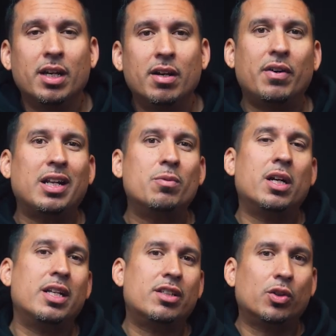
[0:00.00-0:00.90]
Follow me on
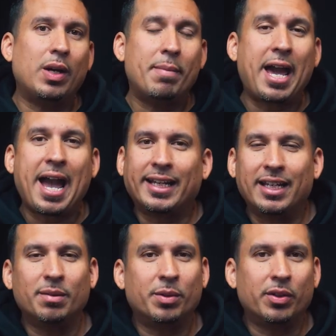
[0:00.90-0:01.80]
Instagram at
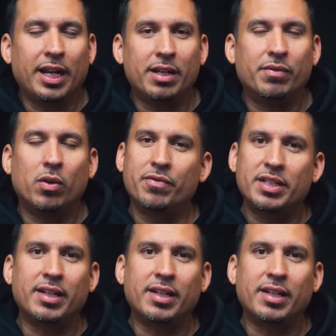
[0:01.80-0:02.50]
Kingdom Creative or visit